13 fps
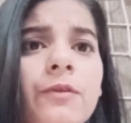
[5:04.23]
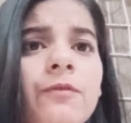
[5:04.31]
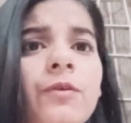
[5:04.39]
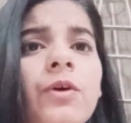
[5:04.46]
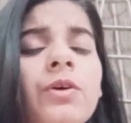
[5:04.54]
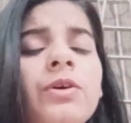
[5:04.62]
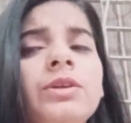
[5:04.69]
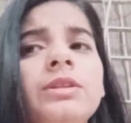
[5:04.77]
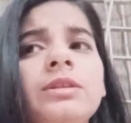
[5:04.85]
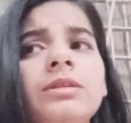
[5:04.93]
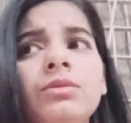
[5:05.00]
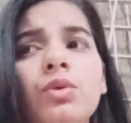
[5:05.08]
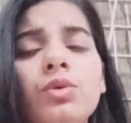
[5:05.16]
for
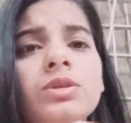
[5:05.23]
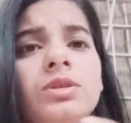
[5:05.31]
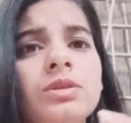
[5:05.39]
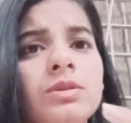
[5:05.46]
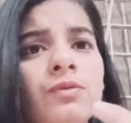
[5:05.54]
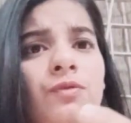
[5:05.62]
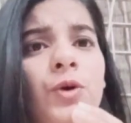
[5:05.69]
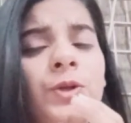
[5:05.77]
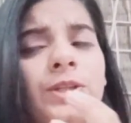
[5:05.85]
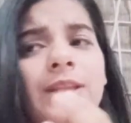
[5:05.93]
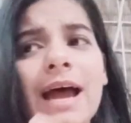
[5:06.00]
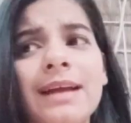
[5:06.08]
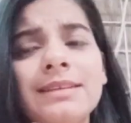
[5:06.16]

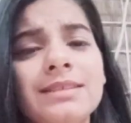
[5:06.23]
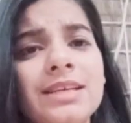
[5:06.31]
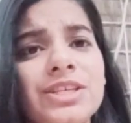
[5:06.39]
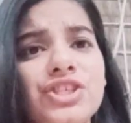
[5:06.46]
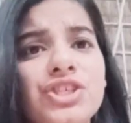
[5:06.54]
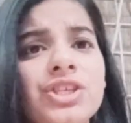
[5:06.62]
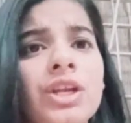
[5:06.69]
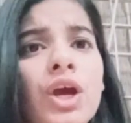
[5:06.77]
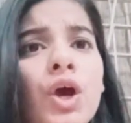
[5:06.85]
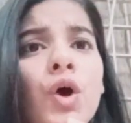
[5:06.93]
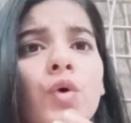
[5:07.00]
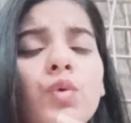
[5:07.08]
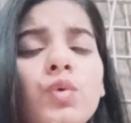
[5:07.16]
that section
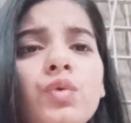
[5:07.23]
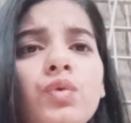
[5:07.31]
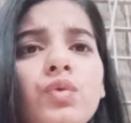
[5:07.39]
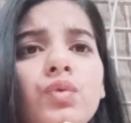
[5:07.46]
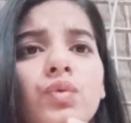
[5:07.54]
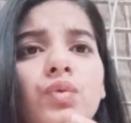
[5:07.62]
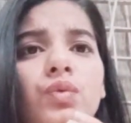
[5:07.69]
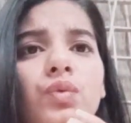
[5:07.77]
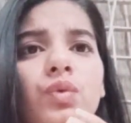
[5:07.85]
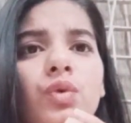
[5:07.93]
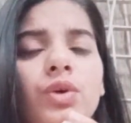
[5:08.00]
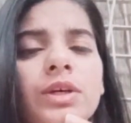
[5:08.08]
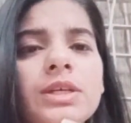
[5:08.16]
who
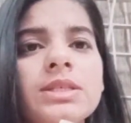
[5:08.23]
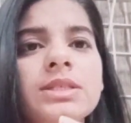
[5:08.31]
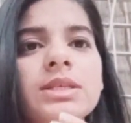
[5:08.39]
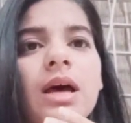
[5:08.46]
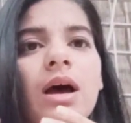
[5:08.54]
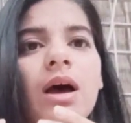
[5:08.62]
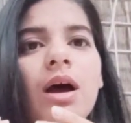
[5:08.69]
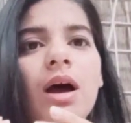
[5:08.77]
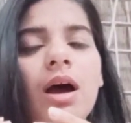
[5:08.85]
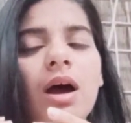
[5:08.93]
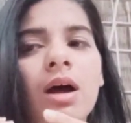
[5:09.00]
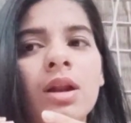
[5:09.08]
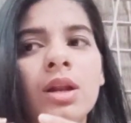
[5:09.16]
is
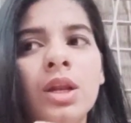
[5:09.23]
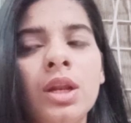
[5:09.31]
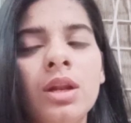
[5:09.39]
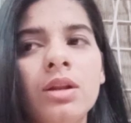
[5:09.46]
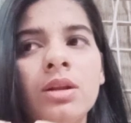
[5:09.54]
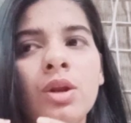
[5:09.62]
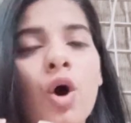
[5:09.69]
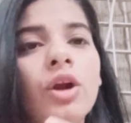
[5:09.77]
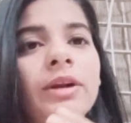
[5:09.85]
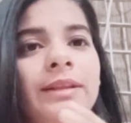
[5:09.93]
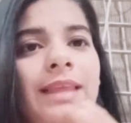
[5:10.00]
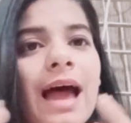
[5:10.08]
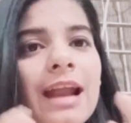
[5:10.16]

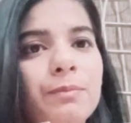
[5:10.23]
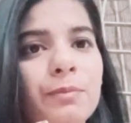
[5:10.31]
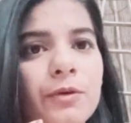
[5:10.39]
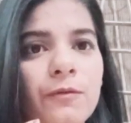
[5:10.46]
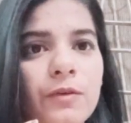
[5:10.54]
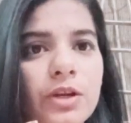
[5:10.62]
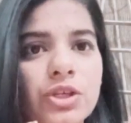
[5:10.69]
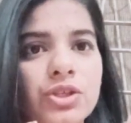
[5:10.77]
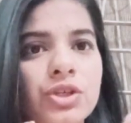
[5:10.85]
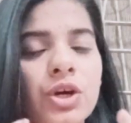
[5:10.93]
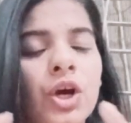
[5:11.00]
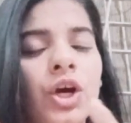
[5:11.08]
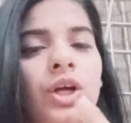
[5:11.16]
not that privileged,
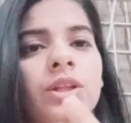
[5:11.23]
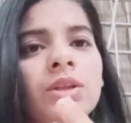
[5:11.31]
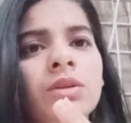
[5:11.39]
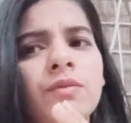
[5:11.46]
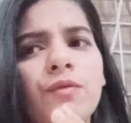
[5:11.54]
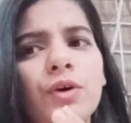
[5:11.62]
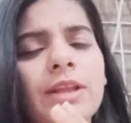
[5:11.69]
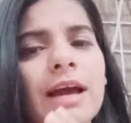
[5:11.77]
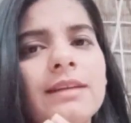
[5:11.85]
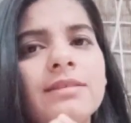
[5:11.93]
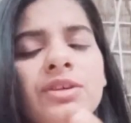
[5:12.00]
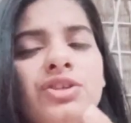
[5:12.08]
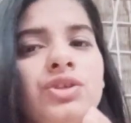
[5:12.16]
for
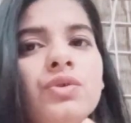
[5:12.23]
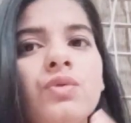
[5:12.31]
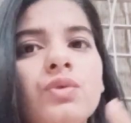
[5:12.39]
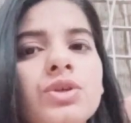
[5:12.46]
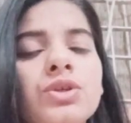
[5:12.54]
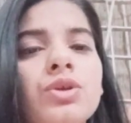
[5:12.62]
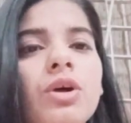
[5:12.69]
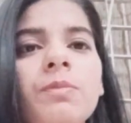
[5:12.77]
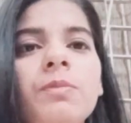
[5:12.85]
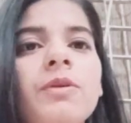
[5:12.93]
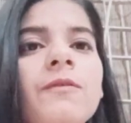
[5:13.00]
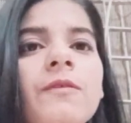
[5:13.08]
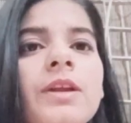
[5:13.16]
that section who is not
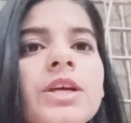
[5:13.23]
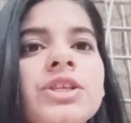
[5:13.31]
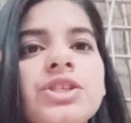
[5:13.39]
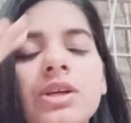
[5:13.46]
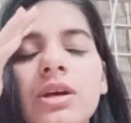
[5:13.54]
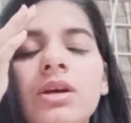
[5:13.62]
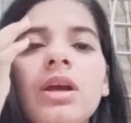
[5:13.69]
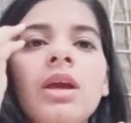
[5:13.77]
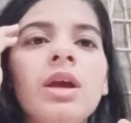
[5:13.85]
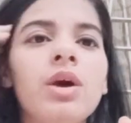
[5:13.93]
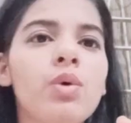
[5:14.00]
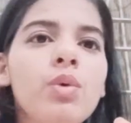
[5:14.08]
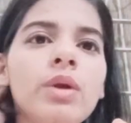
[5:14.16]
privileged
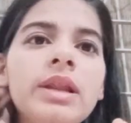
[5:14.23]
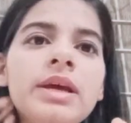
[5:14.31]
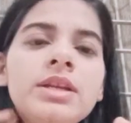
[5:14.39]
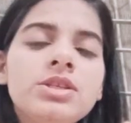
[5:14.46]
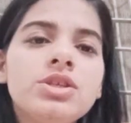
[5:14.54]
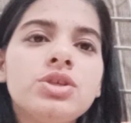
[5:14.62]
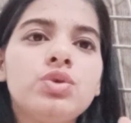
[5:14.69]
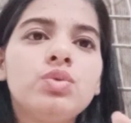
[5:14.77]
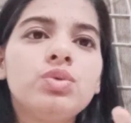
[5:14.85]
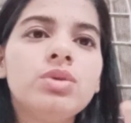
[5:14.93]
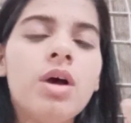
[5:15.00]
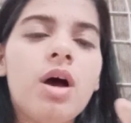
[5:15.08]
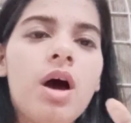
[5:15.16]
equivalent
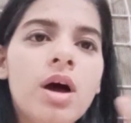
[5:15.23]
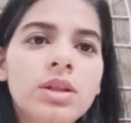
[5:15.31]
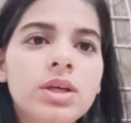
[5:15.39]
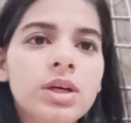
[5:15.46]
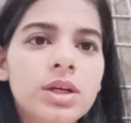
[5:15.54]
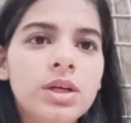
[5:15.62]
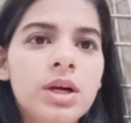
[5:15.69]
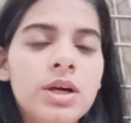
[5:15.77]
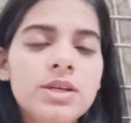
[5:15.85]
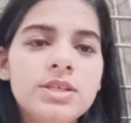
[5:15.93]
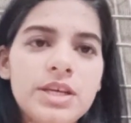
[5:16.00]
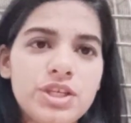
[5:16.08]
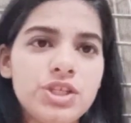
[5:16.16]
to other
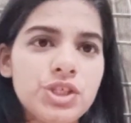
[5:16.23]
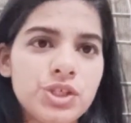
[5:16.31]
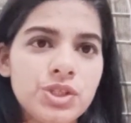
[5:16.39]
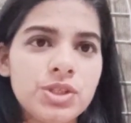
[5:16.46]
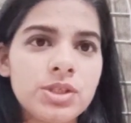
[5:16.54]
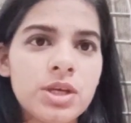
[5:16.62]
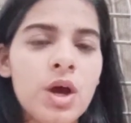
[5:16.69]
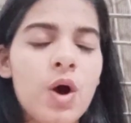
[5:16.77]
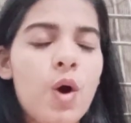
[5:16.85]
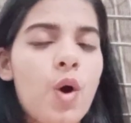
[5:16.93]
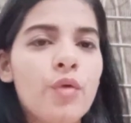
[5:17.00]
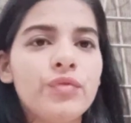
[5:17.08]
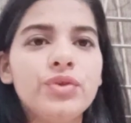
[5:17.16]
sections
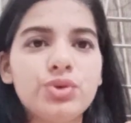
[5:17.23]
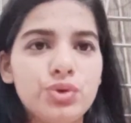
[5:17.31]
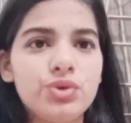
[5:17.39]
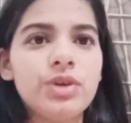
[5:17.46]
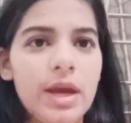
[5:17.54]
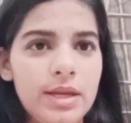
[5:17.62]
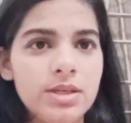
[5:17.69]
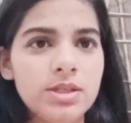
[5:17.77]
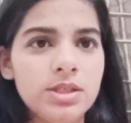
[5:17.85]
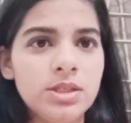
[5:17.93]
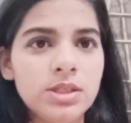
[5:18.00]
of the society.